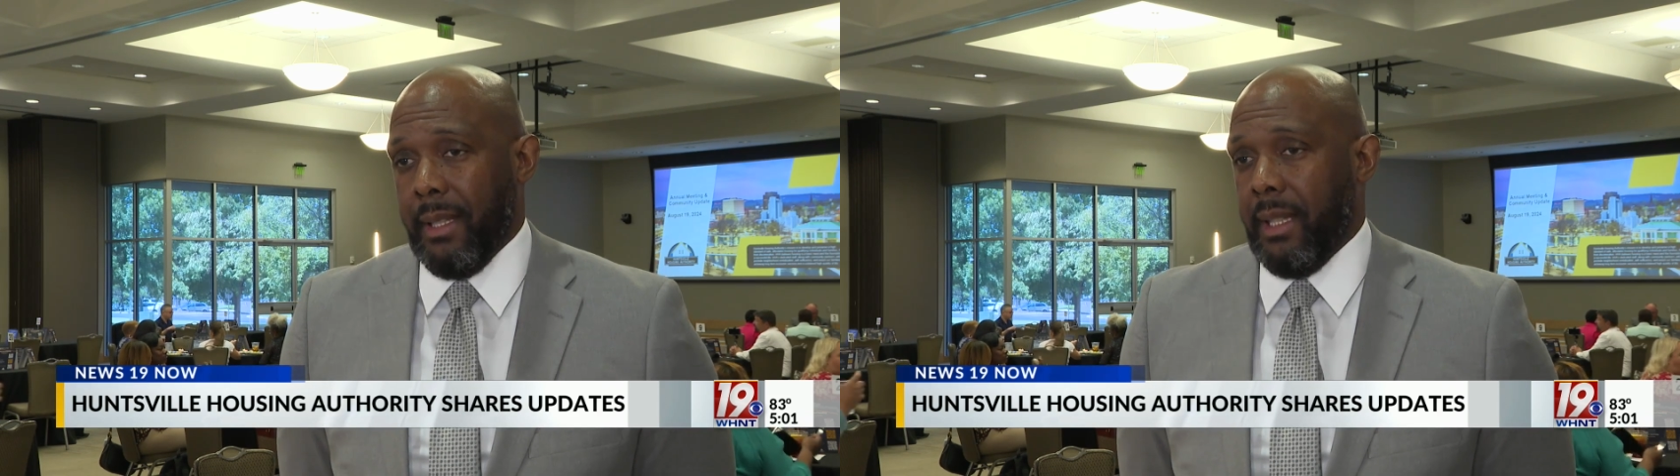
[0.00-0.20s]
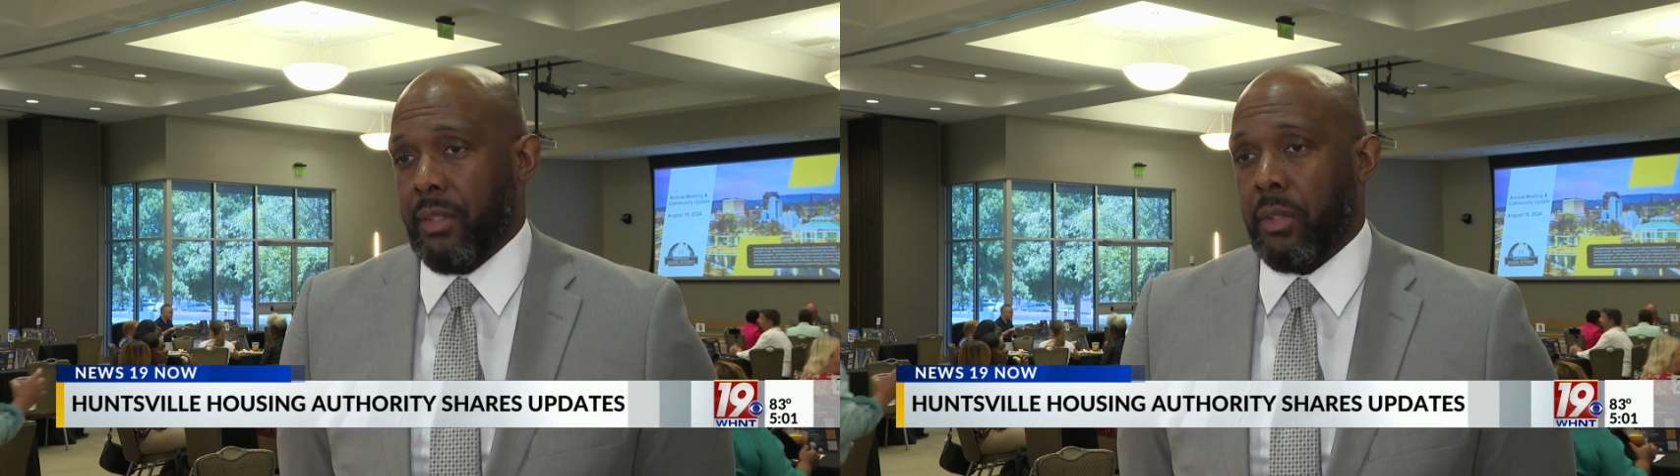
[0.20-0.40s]

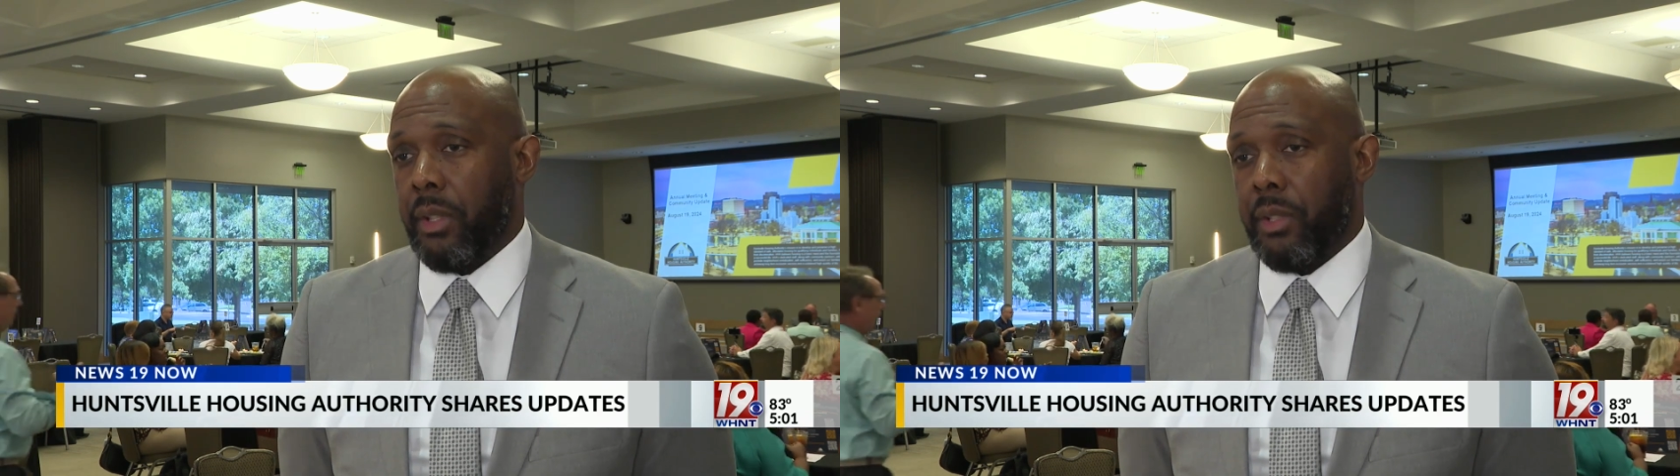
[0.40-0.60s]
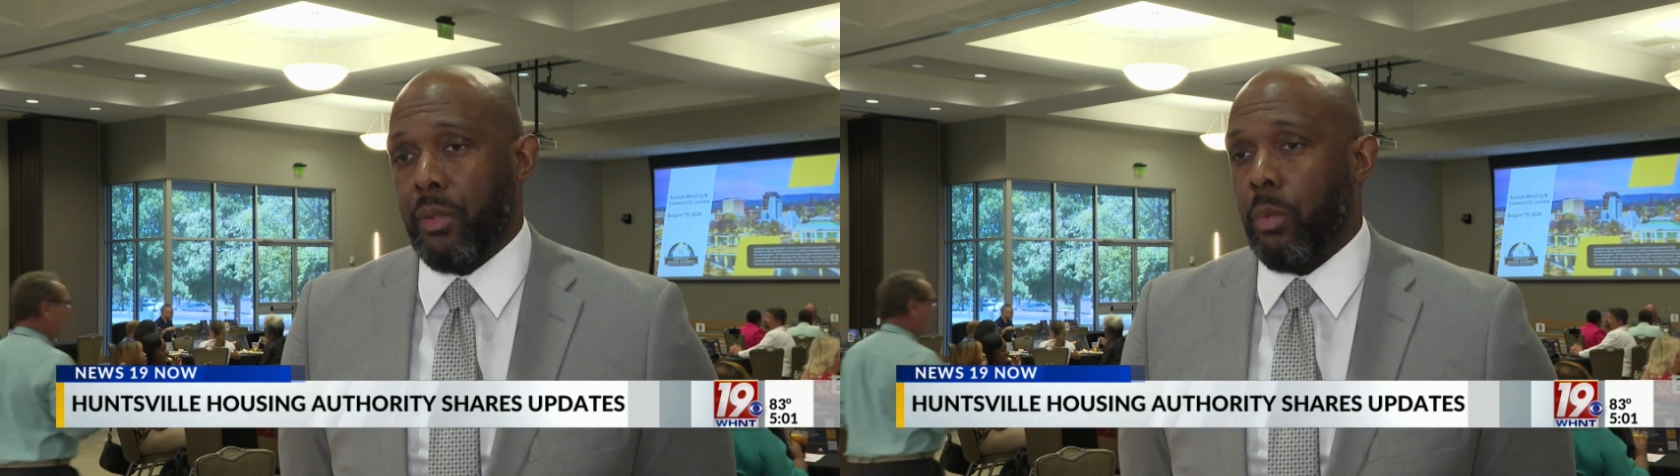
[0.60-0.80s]
it's
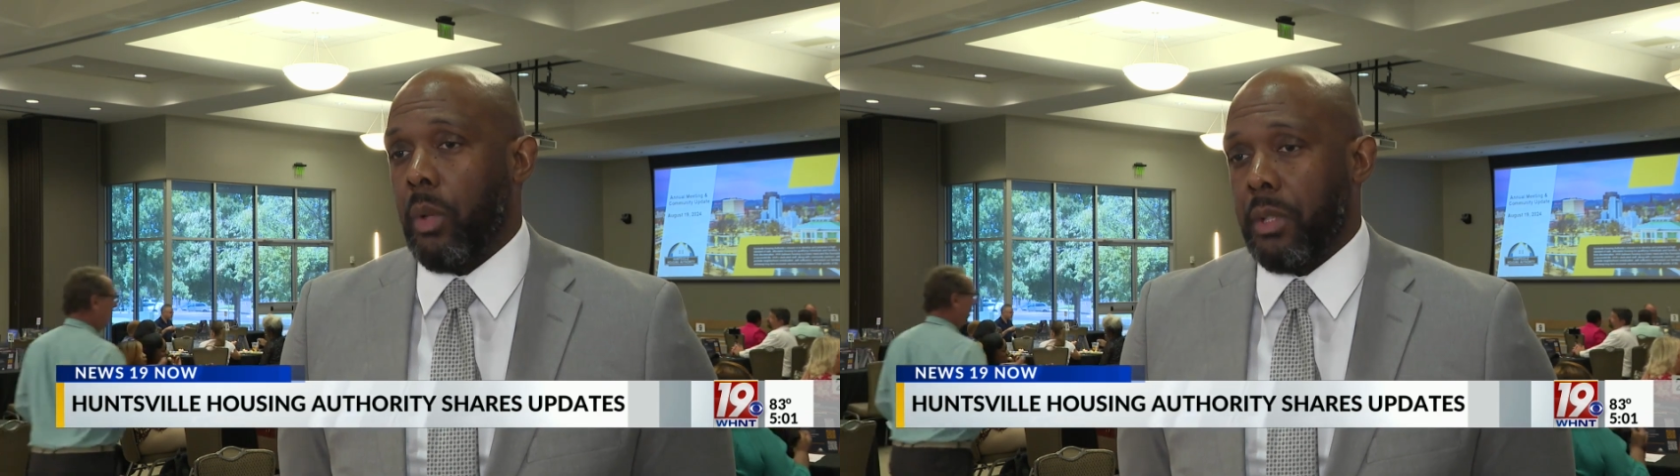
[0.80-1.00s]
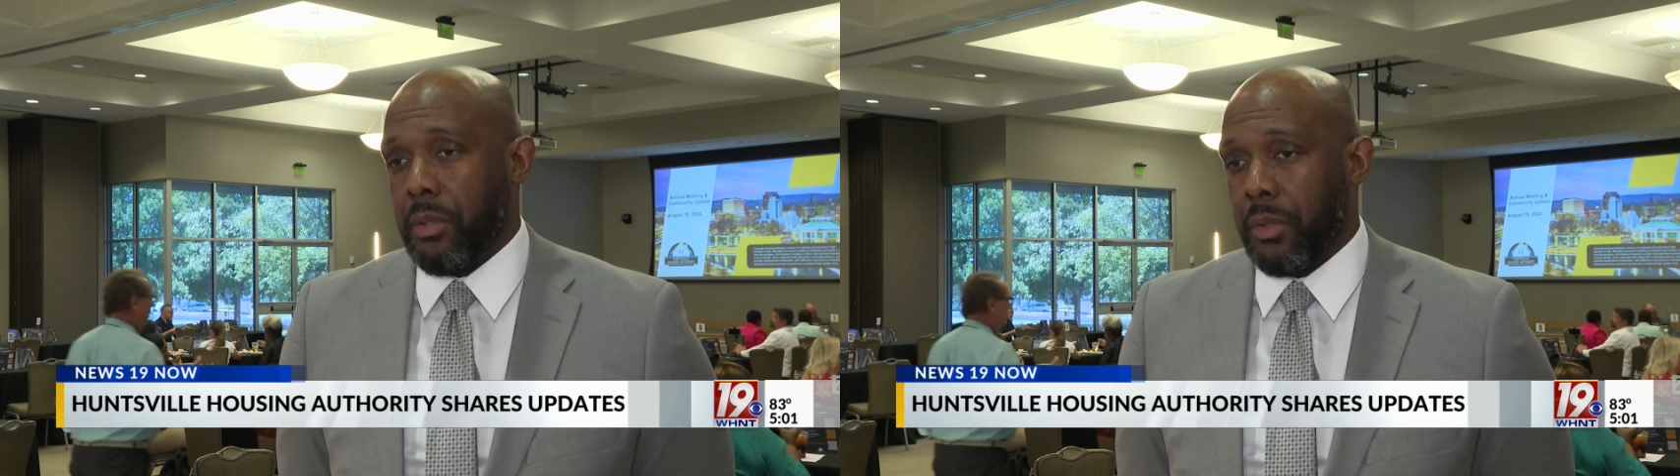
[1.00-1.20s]
going to do
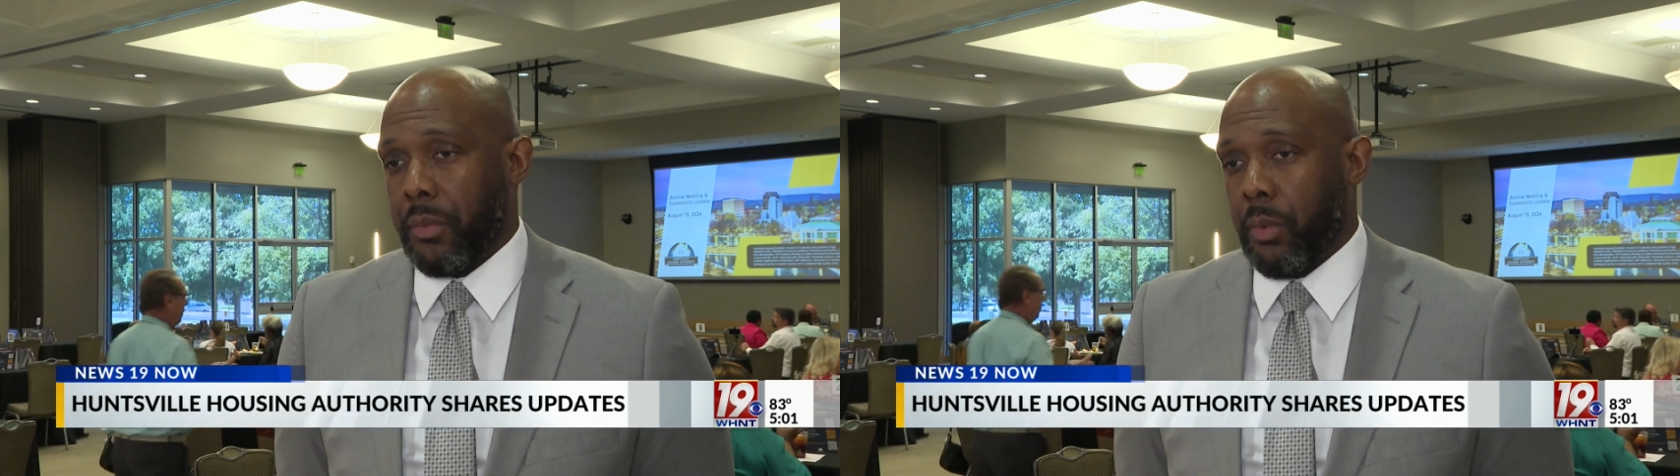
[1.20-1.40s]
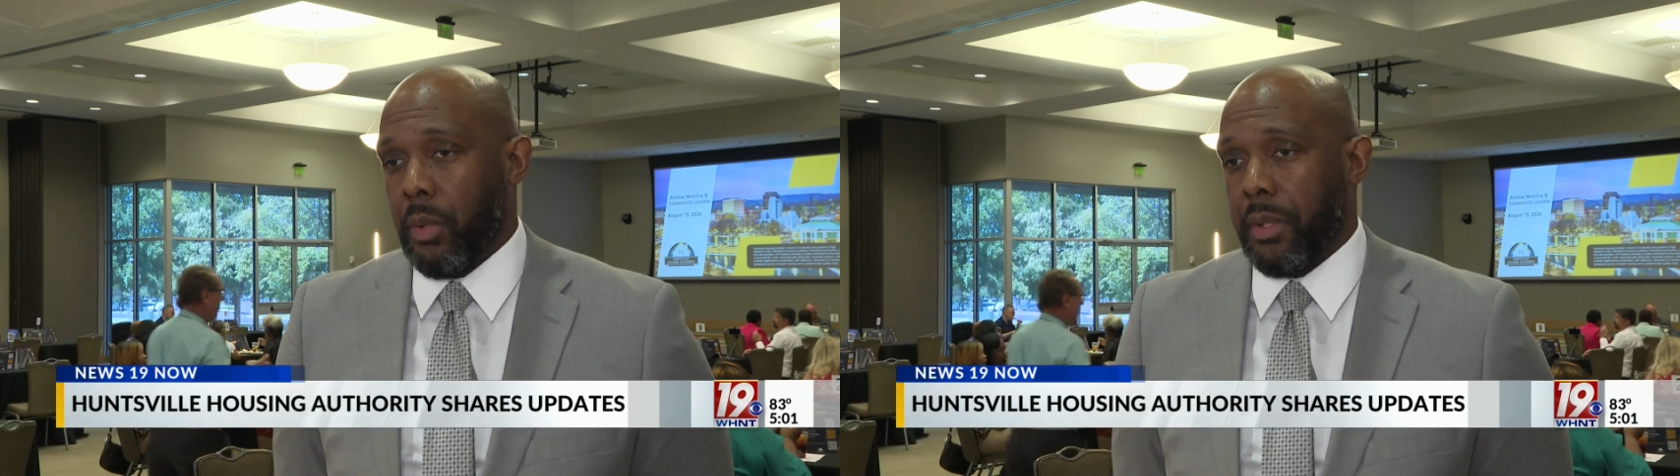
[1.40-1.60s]
wonders
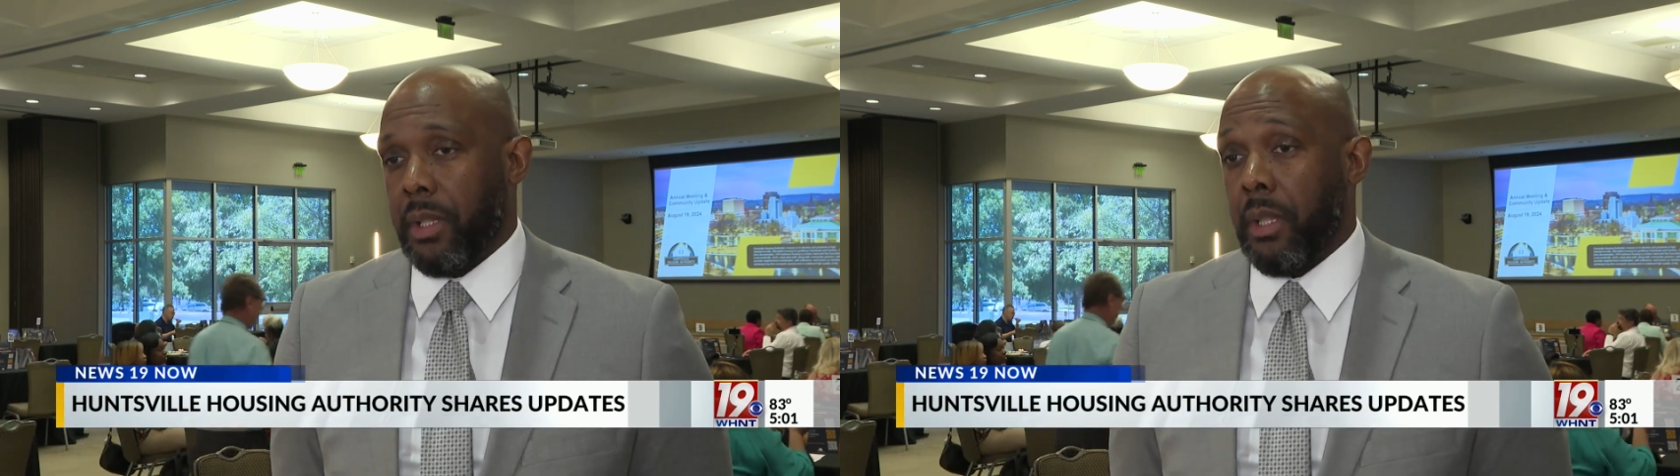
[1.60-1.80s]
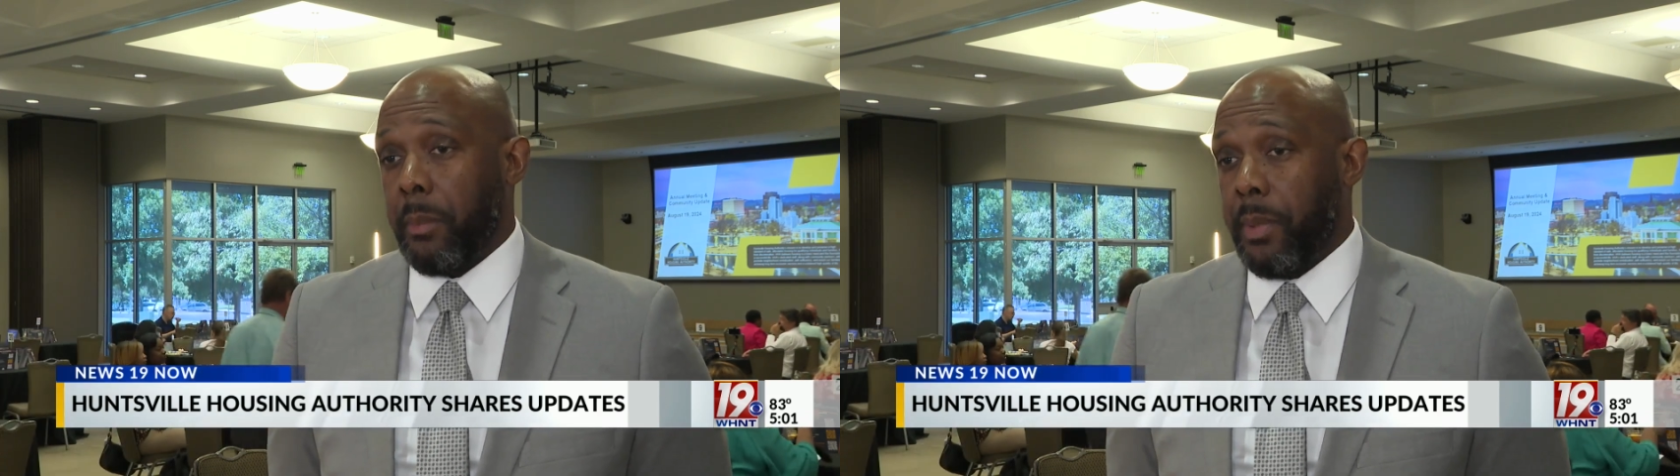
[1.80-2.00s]
for the
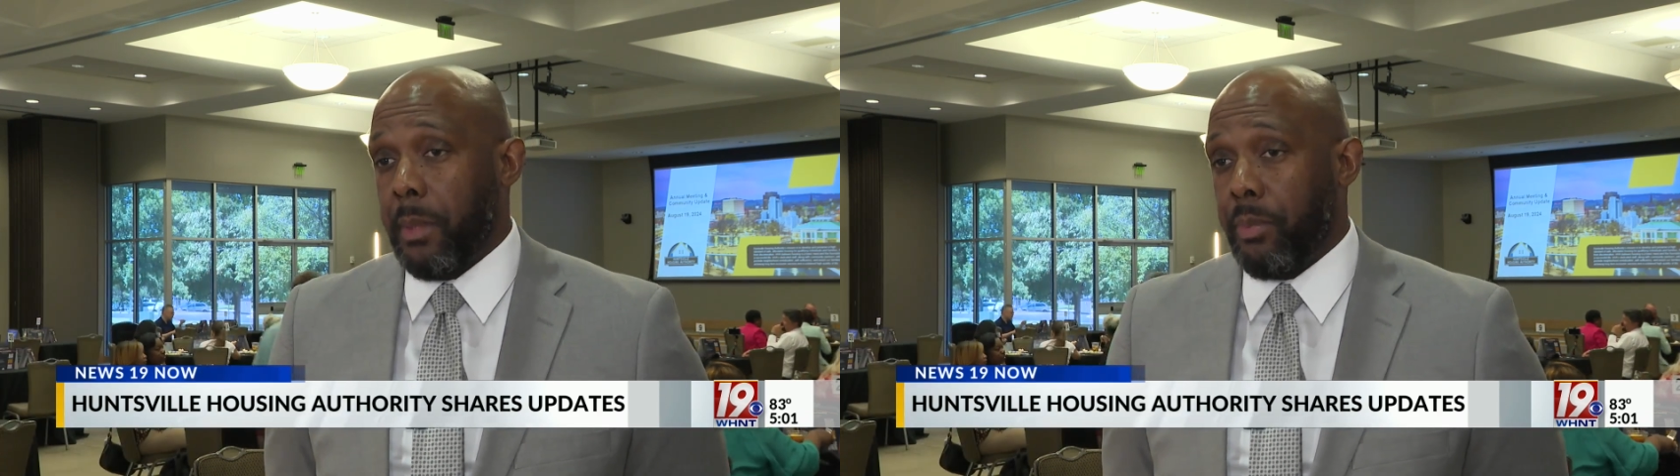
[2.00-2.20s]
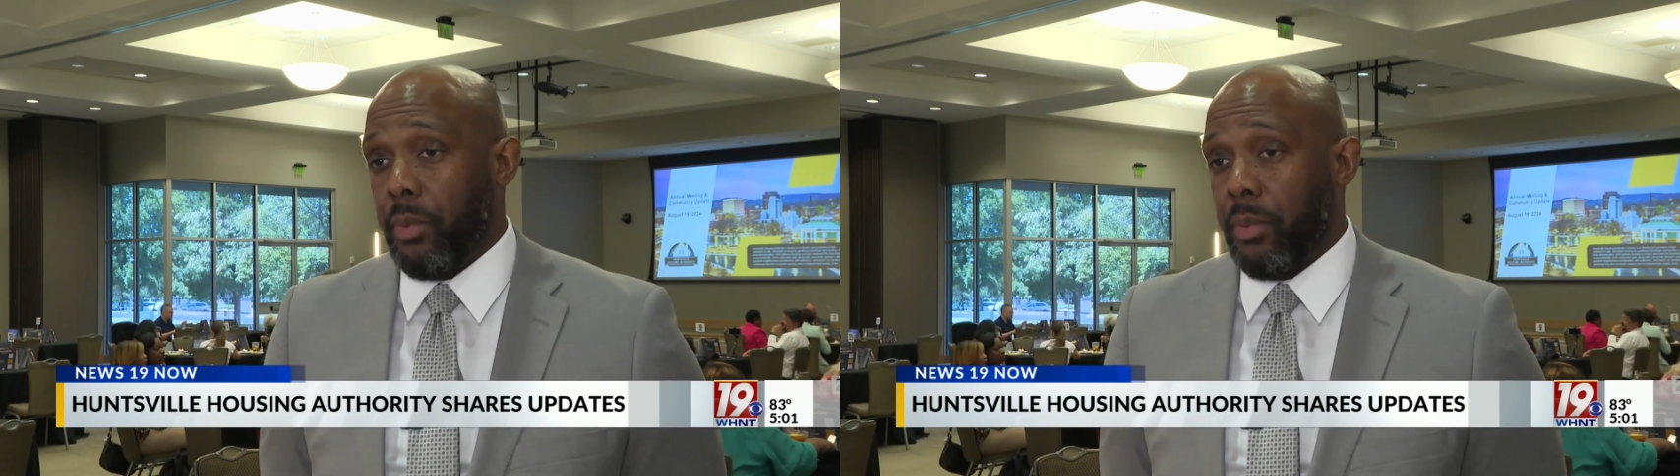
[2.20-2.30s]
young people